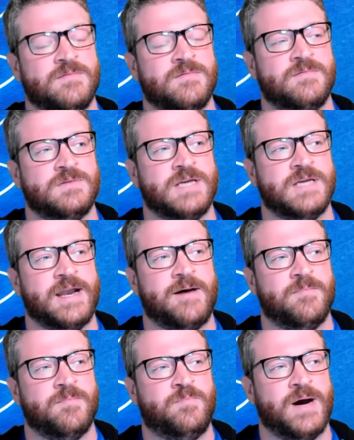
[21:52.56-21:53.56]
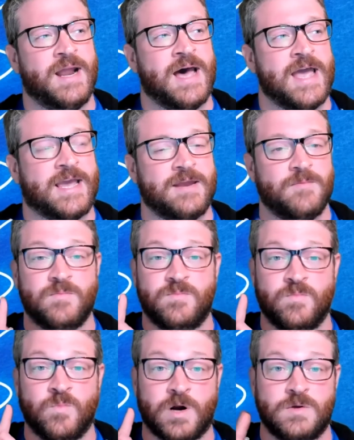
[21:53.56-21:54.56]
set up, but I can
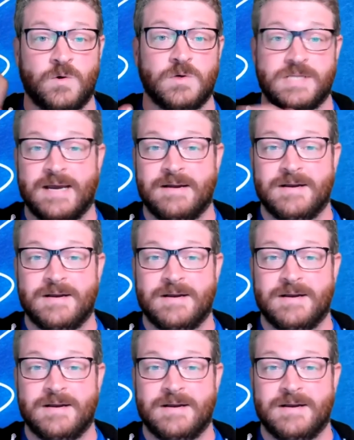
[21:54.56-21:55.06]
work towards that.